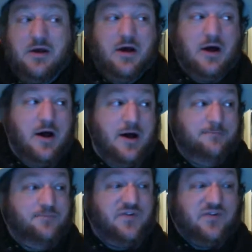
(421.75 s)

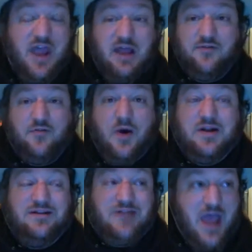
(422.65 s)
Um, scale of one
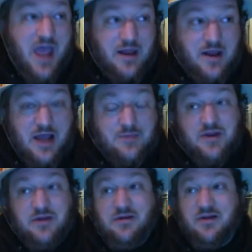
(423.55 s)
to ten, I
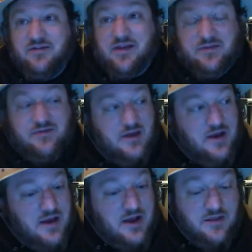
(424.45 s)
mean, this is
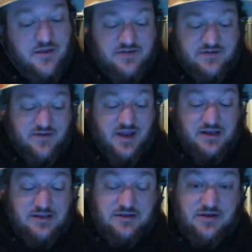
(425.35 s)
this is like
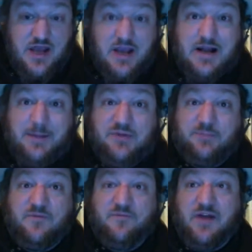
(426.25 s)
digging up the
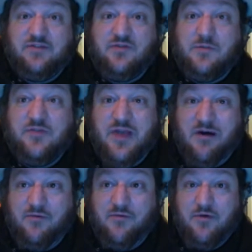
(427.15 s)
professor
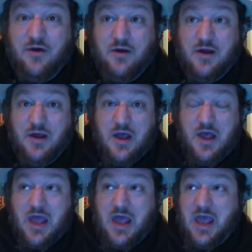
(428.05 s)
himself
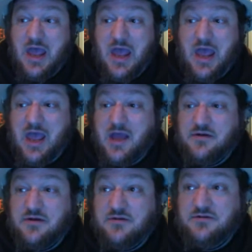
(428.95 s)

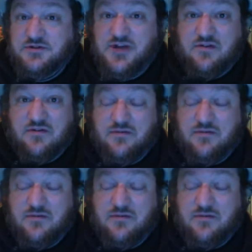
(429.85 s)
and just